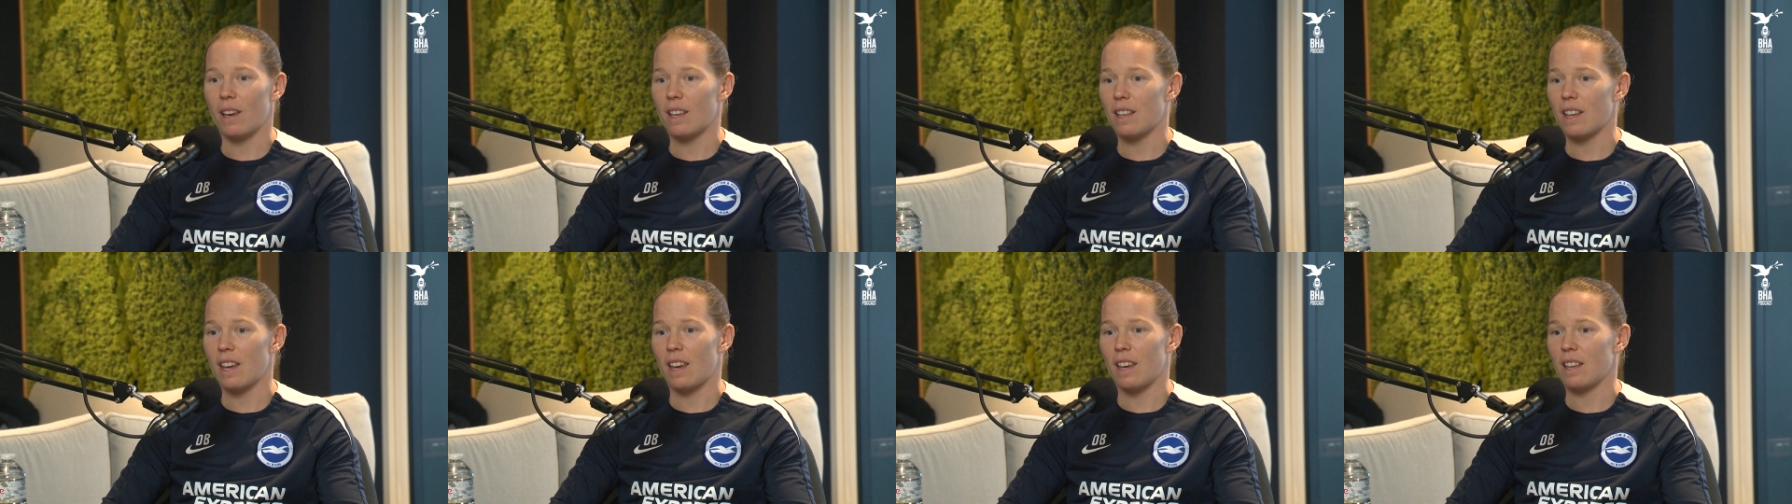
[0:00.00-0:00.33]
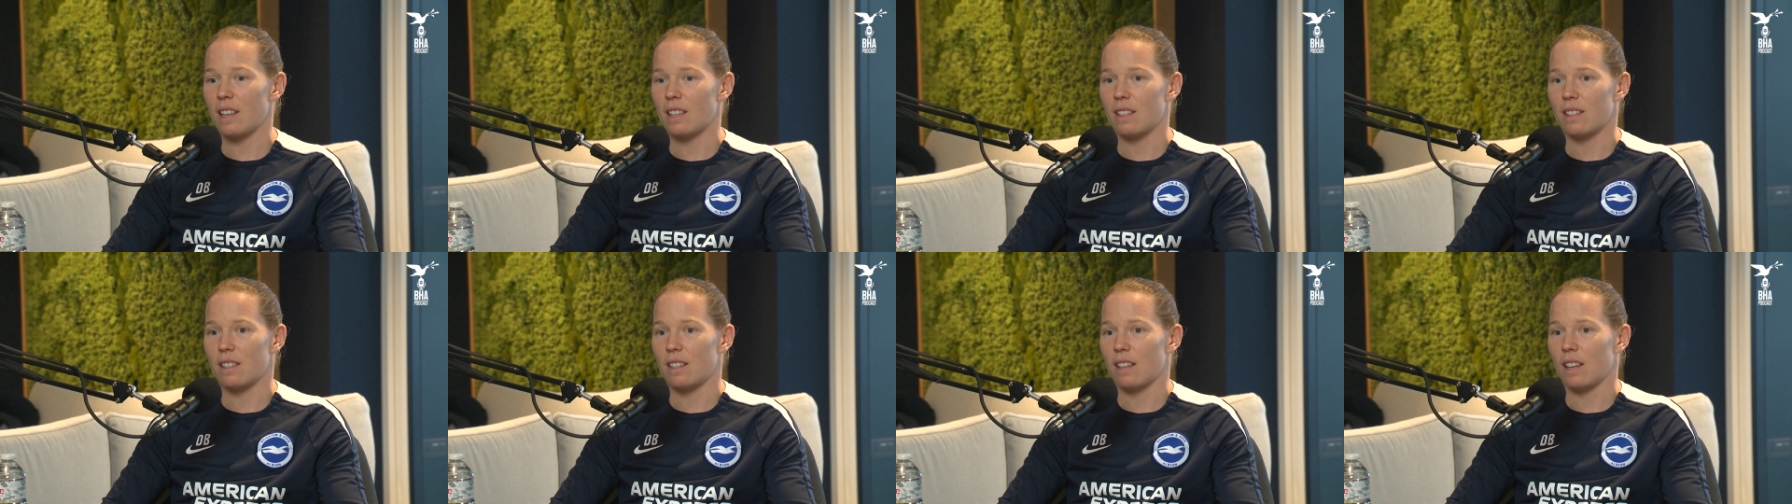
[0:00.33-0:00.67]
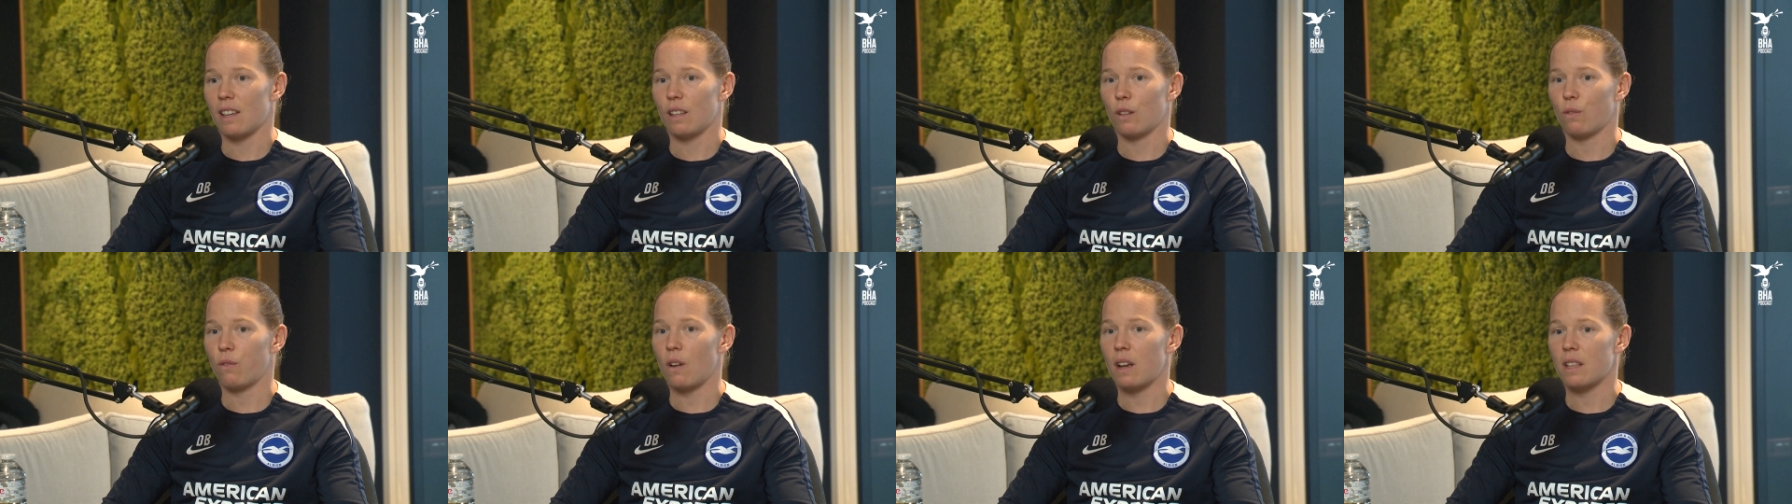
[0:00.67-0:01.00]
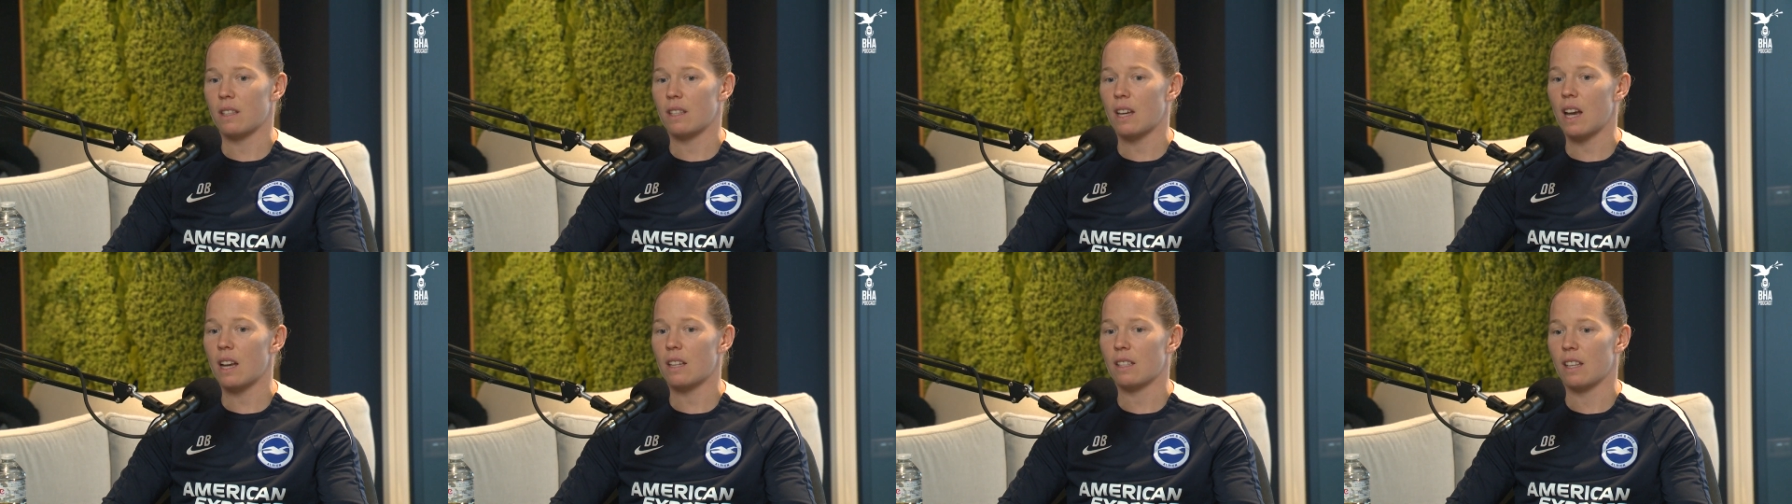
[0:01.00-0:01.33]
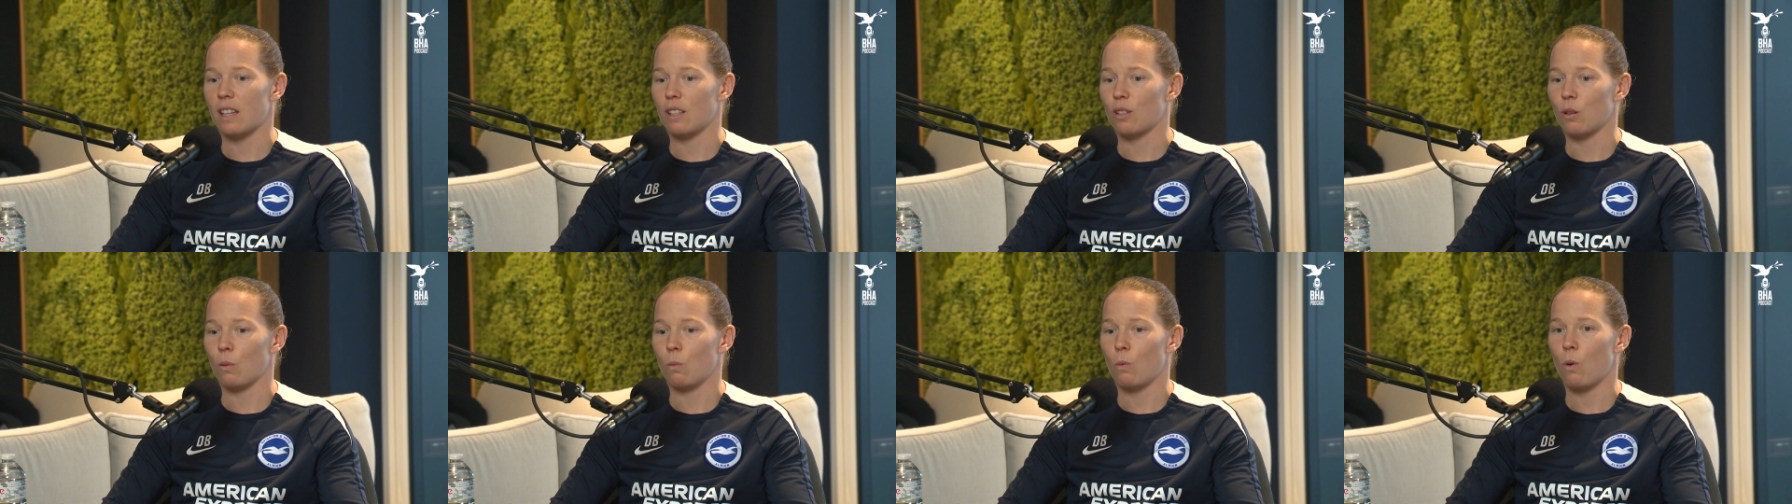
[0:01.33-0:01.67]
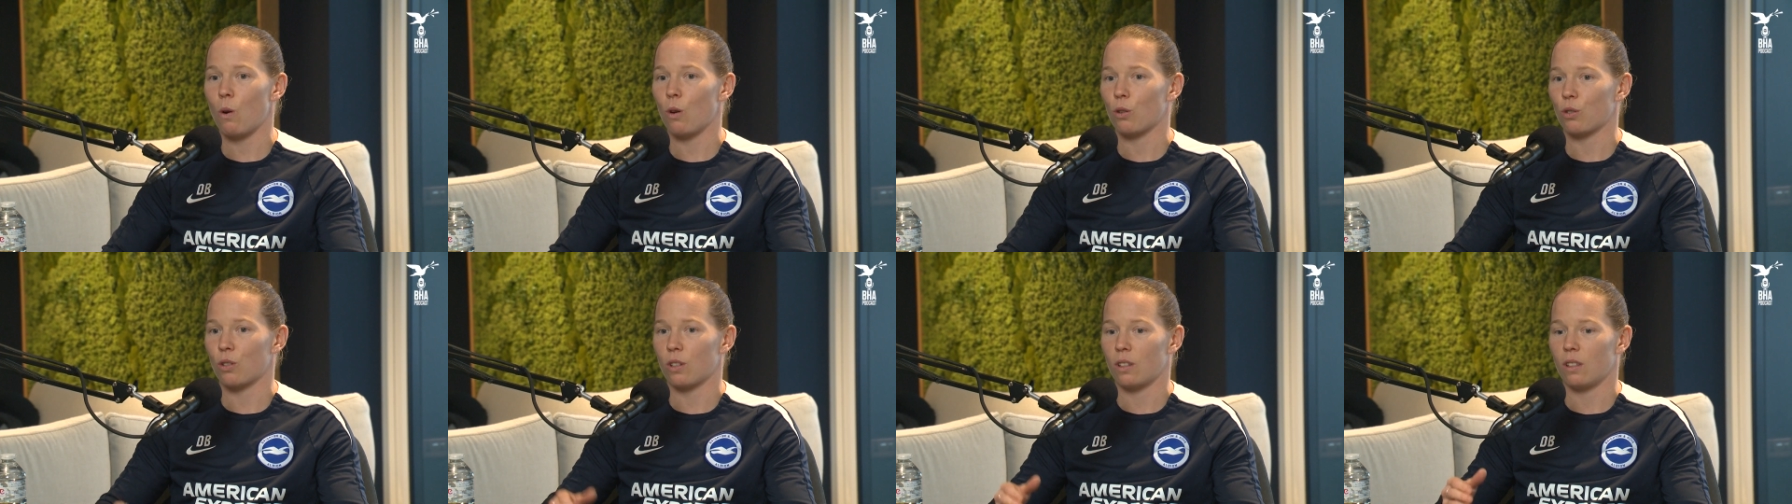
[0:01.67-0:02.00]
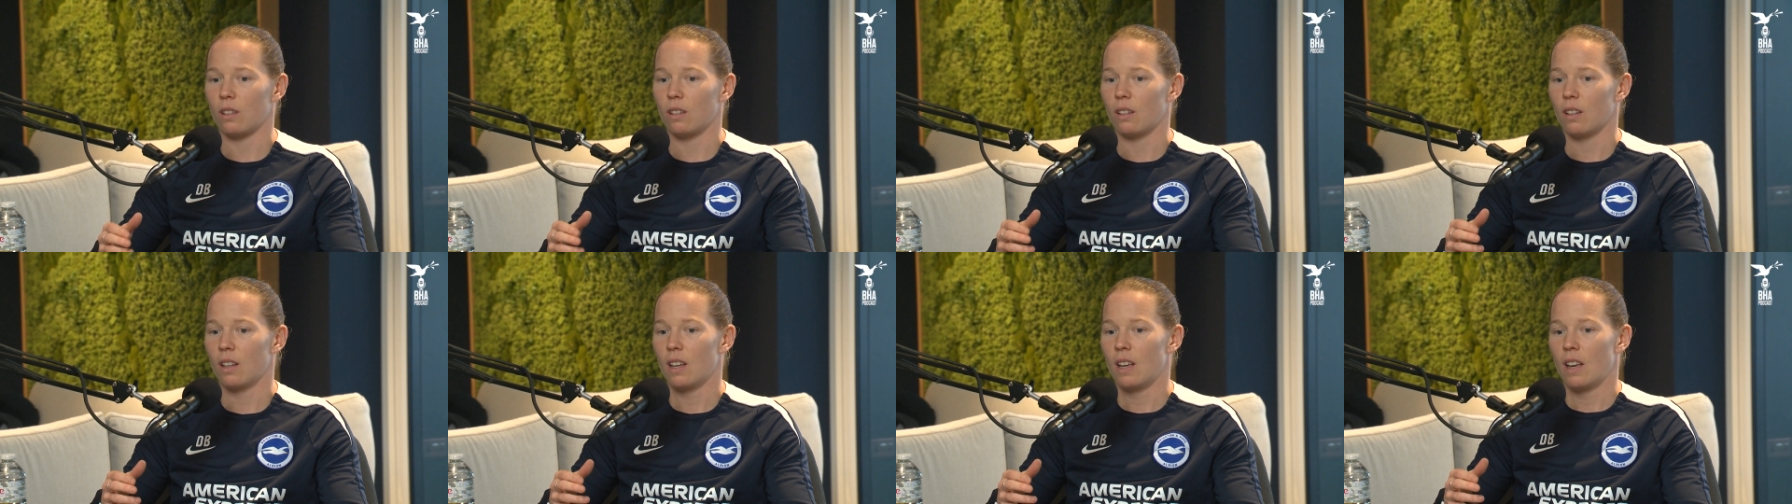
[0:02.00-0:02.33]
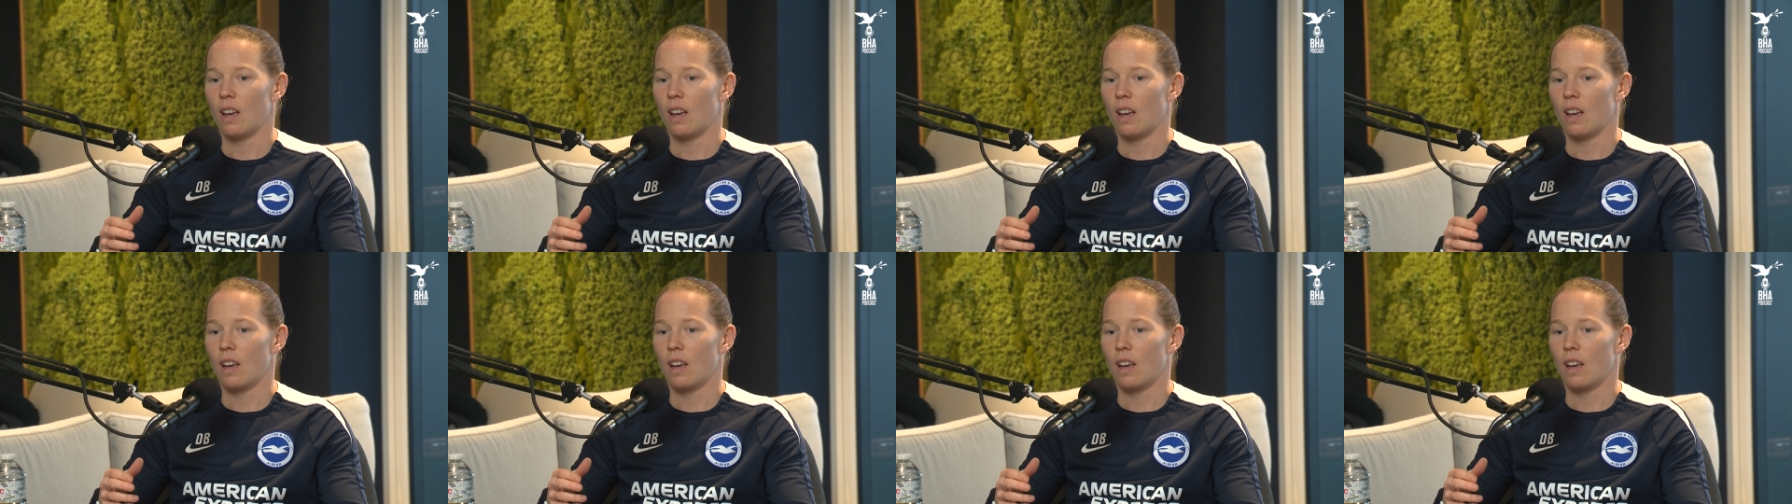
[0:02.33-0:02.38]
it's fantastic to watch, and